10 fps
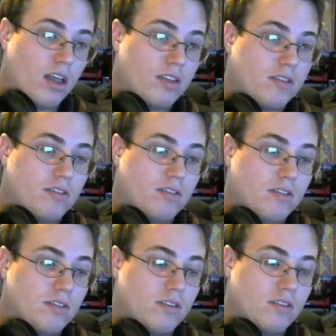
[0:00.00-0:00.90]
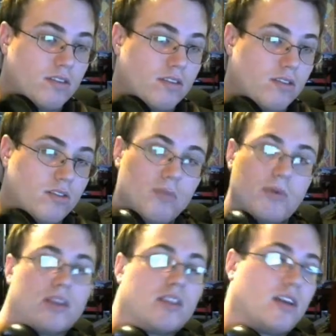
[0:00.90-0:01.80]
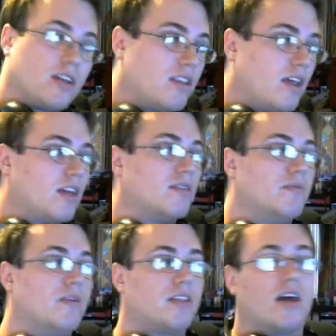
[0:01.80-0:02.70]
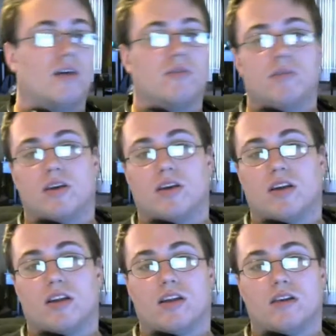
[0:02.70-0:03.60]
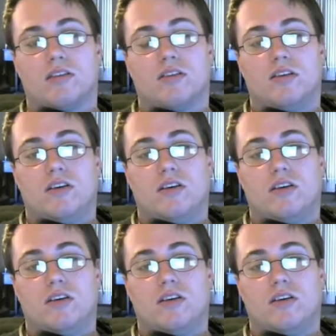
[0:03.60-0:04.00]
it's stupid to think that something like that would be a good idea.